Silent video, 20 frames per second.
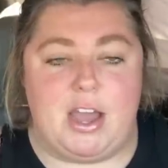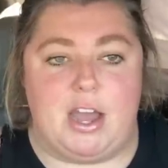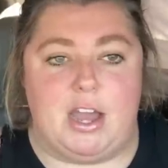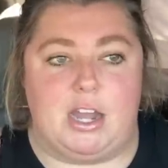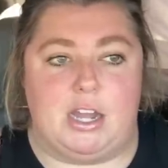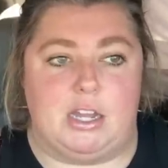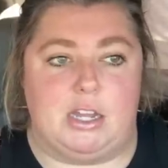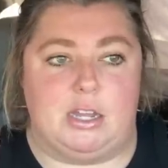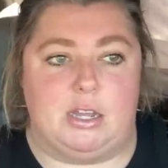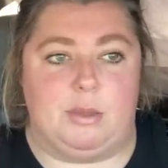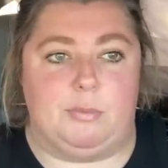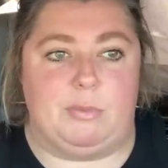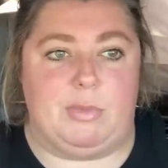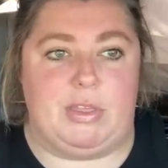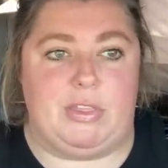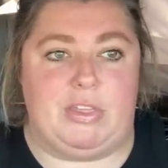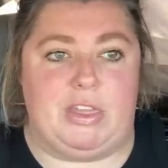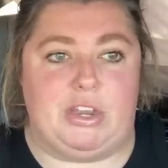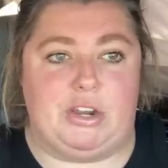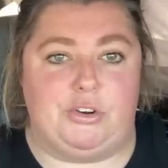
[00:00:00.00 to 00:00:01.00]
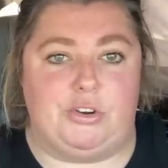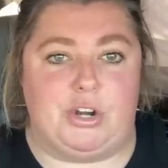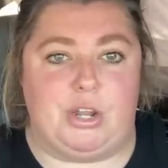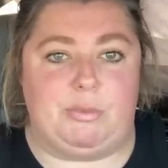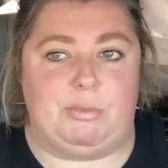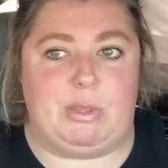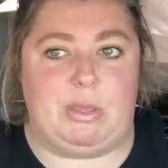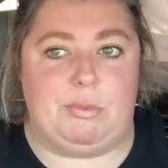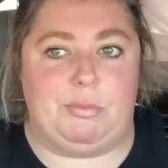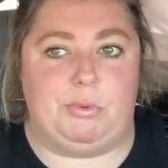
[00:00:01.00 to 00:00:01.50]
They are
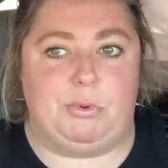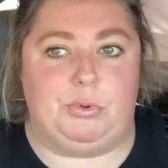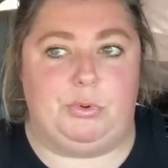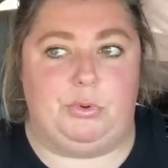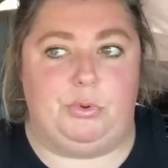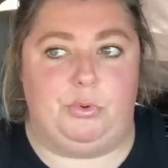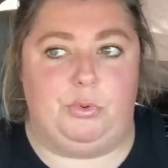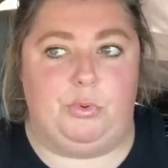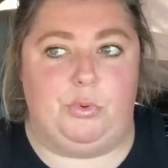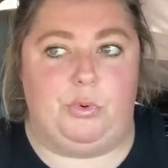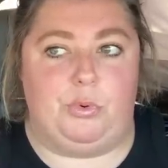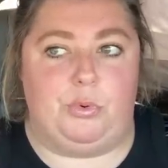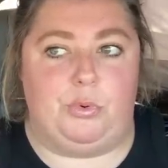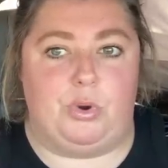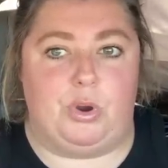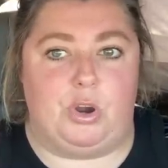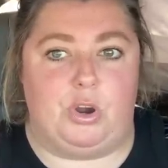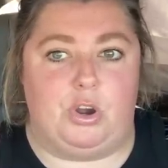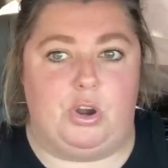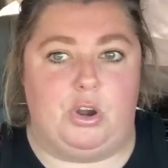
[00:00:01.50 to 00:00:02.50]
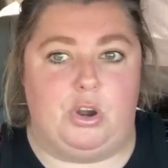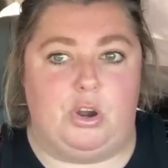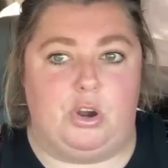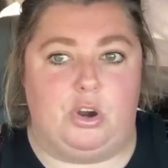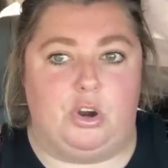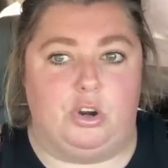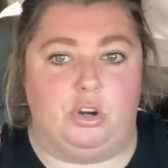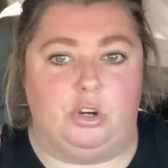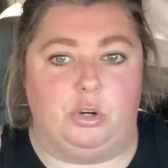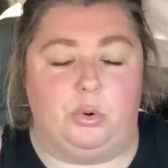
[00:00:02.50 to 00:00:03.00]
not people who
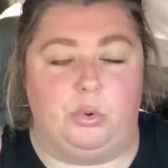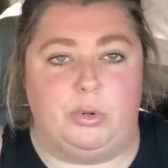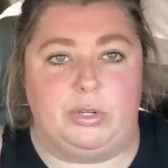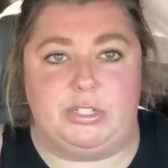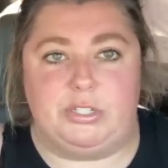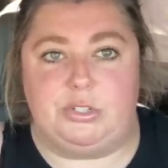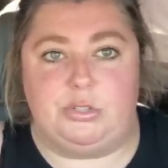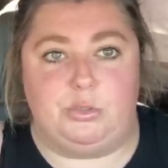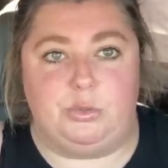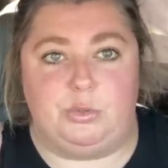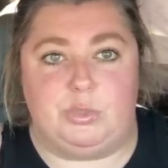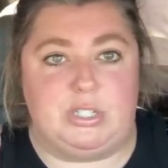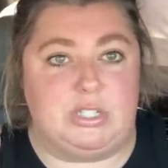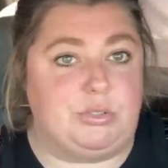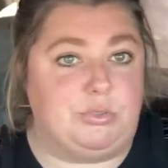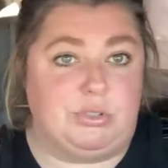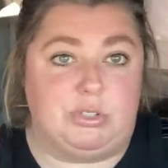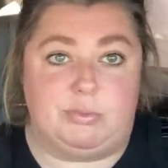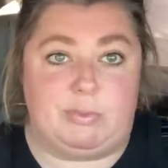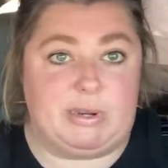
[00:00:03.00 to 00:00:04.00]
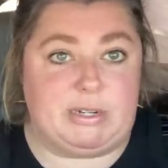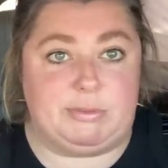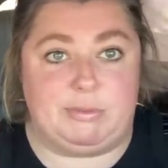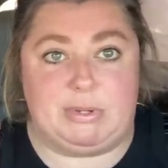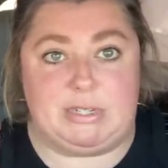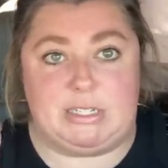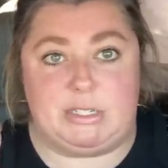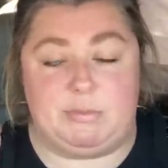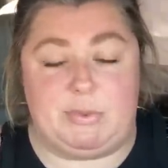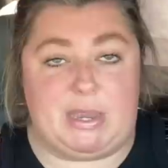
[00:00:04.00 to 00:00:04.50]
are going to disrespect
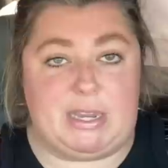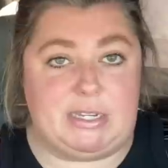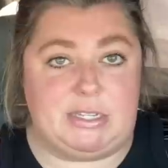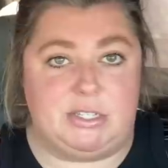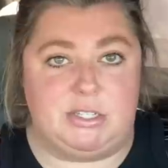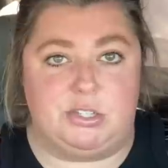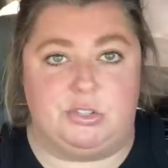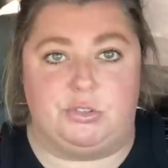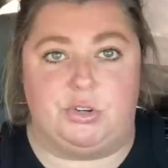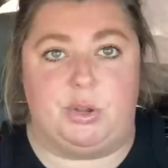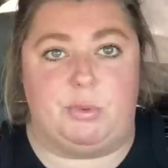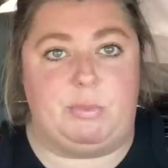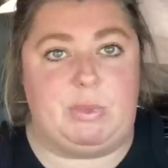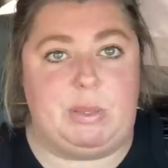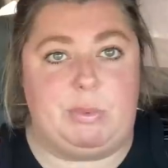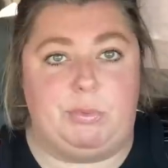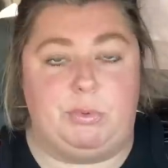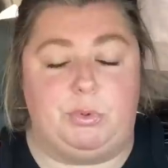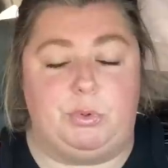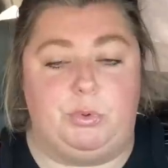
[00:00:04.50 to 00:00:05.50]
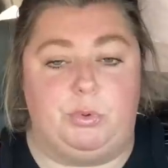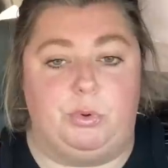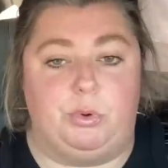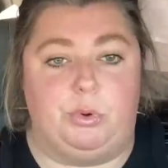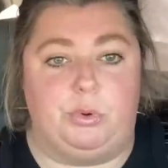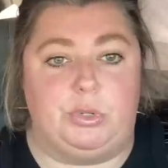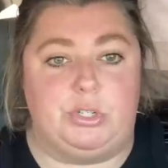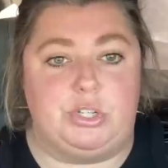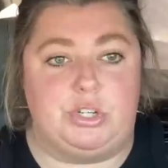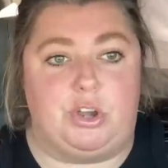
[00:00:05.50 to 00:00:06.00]
my space. They're not people who are
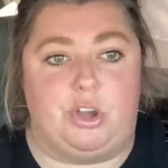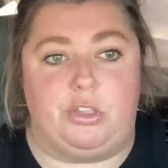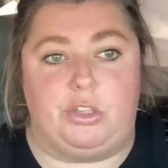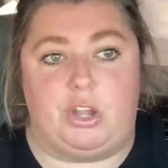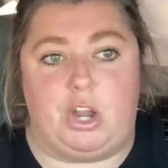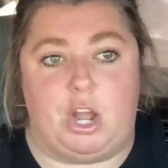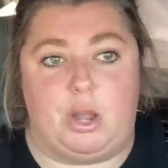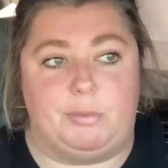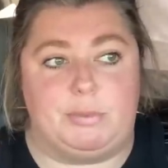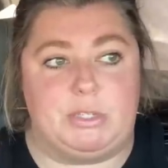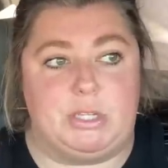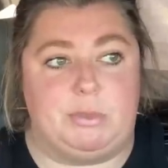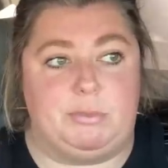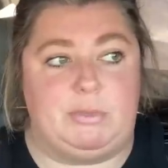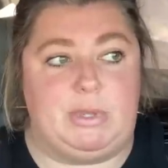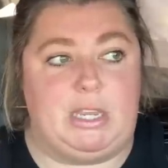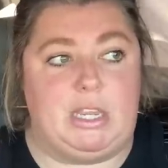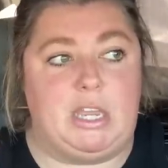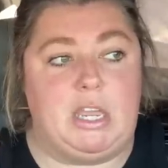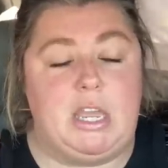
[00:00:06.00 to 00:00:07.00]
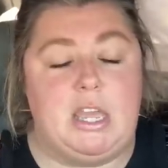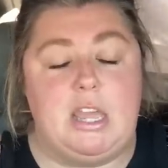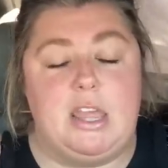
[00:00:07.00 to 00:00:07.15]
going to call the cops on me.